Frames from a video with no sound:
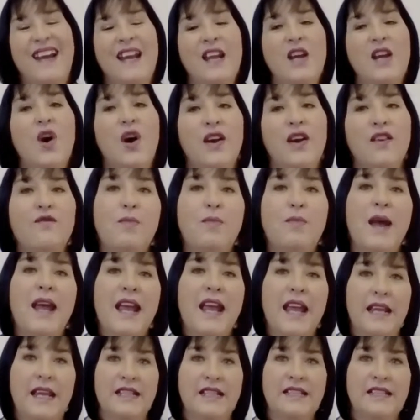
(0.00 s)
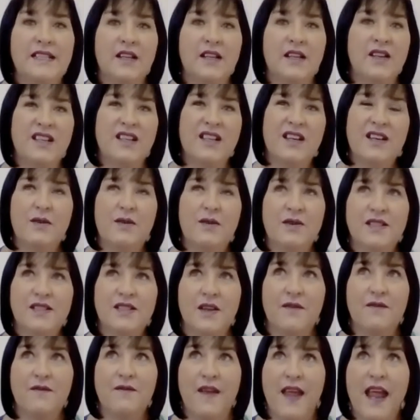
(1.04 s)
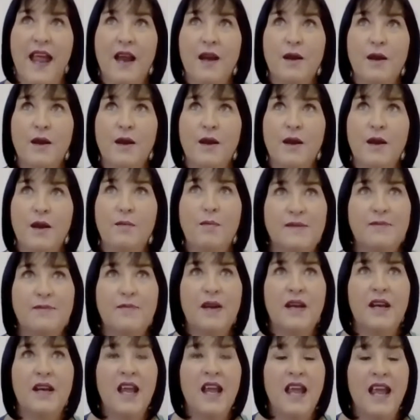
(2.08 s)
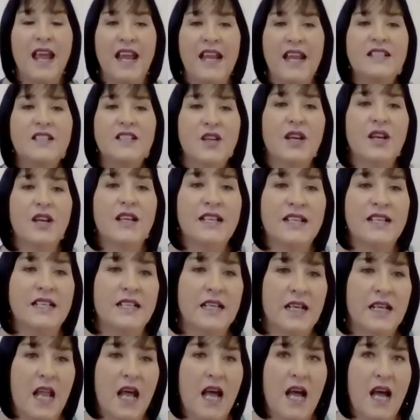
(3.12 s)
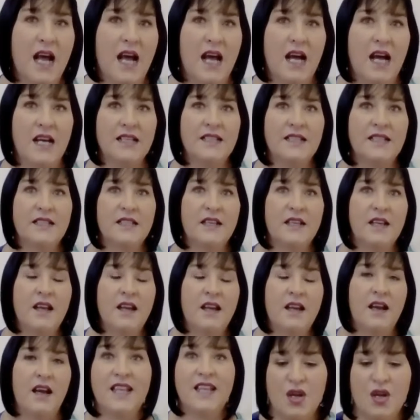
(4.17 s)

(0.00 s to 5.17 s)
any kind of peace, and I don't know as I found peace, but it certainly didn't last.